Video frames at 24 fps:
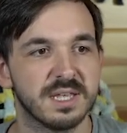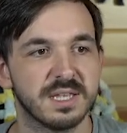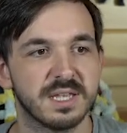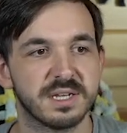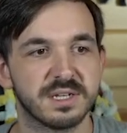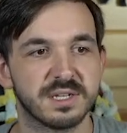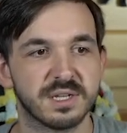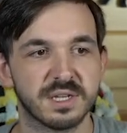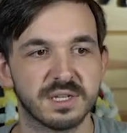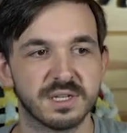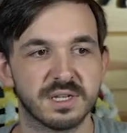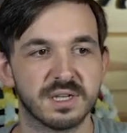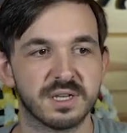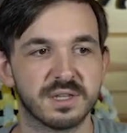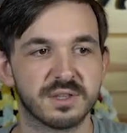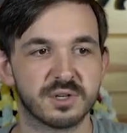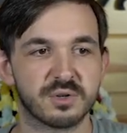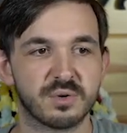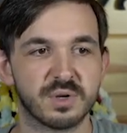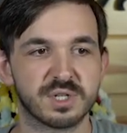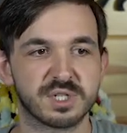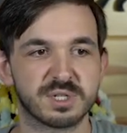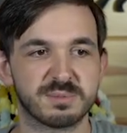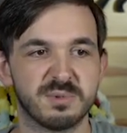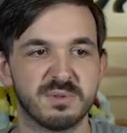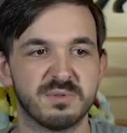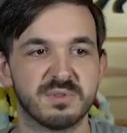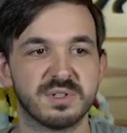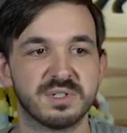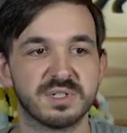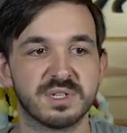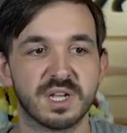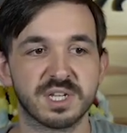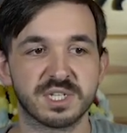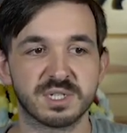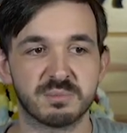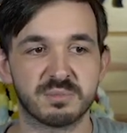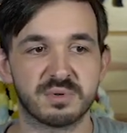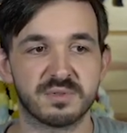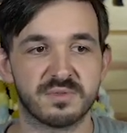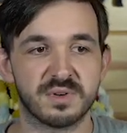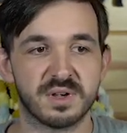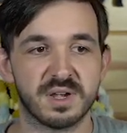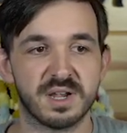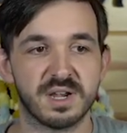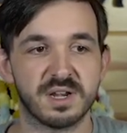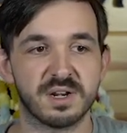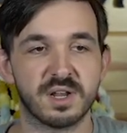The creature's movement doesn't
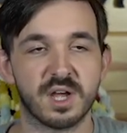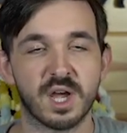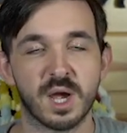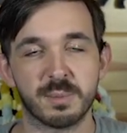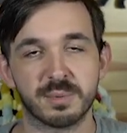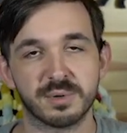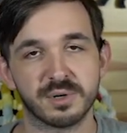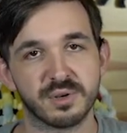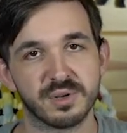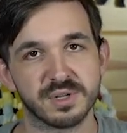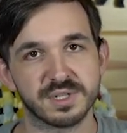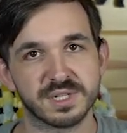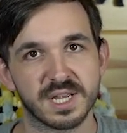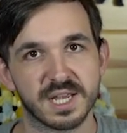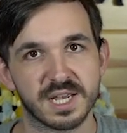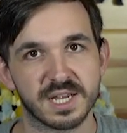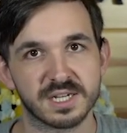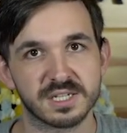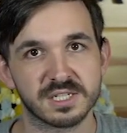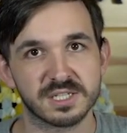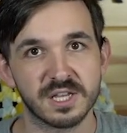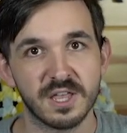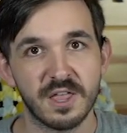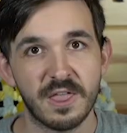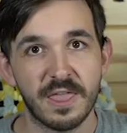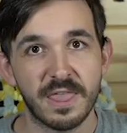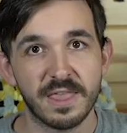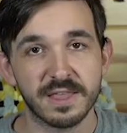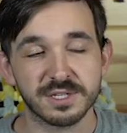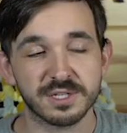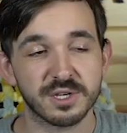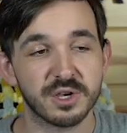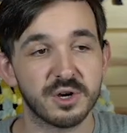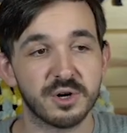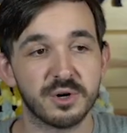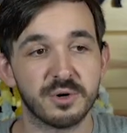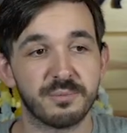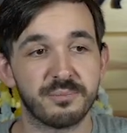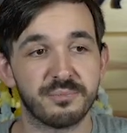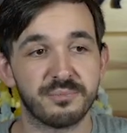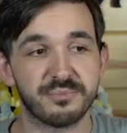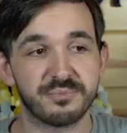provide opportunity attacks. So,